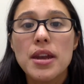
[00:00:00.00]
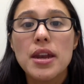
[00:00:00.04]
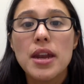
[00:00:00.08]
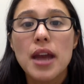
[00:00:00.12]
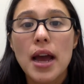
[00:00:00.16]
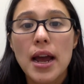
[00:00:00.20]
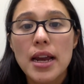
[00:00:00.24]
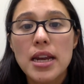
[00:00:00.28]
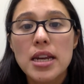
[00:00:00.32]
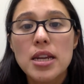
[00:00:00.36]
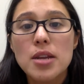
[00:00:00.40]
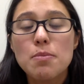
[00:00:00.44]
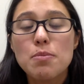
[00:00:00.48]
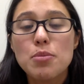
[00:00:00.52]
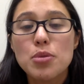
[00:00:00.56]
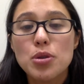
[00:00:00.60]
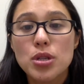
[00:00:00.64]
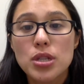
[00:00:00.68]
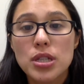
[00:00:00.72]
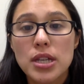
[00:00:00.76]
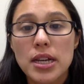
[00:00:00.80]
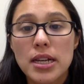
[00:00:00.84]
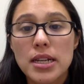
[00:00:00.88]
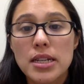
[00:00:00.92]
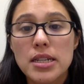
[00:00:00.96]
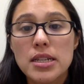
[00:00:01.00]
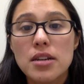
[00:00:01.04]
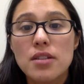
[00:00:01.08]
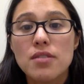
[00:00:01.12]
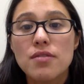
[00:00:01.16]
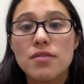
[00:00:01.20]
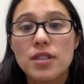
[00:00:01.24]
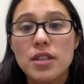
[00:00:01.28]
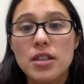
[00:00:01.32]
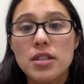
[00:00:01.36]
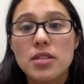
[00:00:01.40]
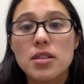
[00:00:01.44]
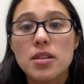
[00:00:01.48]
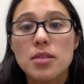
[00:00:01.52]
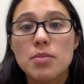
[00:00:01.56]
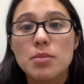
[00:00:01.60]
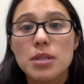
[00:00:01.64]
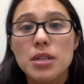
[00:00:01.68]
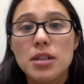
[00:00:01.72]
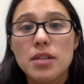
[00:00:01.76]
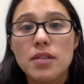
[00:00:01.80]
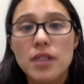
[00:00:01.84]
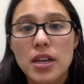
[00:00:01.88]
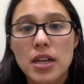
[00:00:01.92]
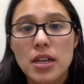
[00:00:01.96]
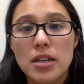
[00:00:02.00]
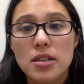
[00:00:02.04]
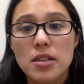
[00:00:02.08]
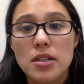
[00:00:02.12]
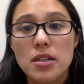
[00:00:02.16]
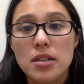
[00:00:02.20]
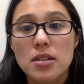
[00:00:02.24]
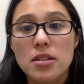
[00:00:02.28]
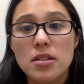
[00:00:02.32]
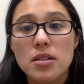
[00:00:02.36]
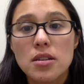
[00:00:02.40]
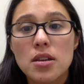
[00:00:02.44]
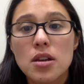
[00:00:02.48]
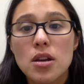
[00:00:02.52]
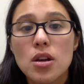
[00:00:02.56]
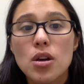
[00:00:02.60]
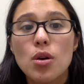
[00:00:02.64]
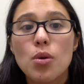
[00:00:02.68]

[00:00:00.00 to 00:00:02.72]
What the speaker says: 90% of this subset of cases